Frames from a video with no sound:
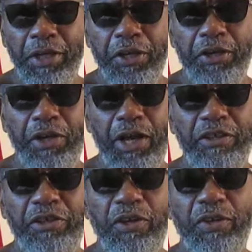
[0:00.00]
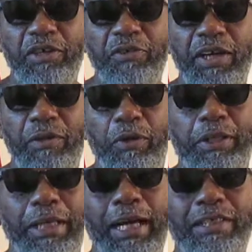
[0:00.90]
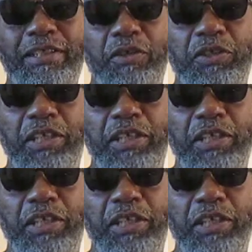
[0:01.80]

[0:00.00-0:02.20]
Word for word: You know, as you know, they're trying to, well, they got Tulsi